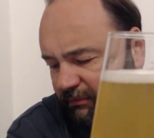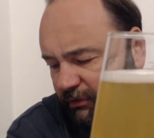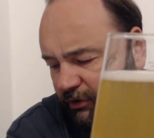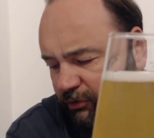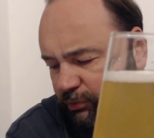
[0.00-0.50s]

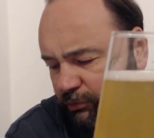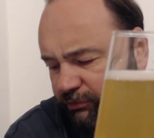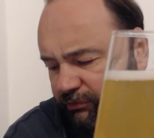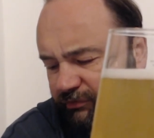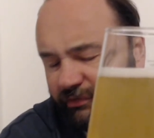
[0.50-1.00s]
what, a
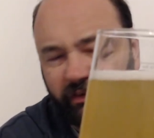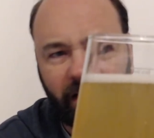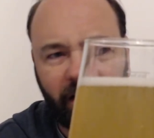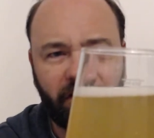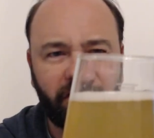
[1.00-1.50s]
quarter of a
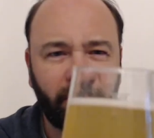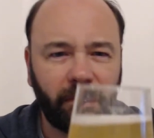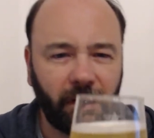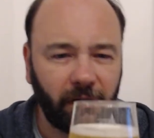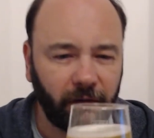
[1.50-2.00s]
finger?
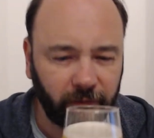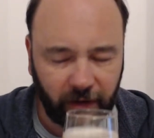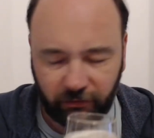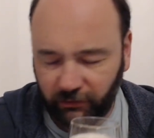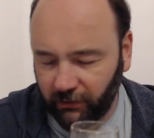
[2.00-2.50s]
Something along
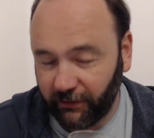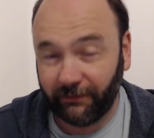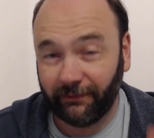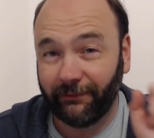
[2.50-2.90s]
those lines.